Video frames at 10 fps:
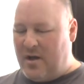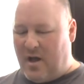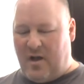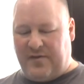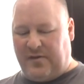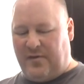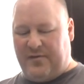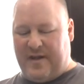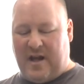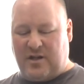Also,
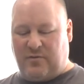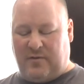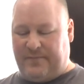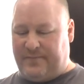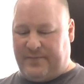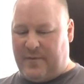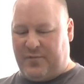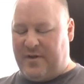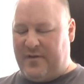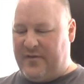the actual
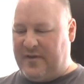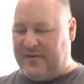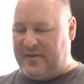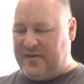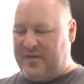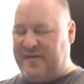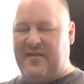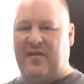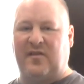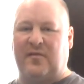footprint of this, you can see
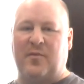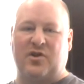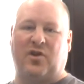this is much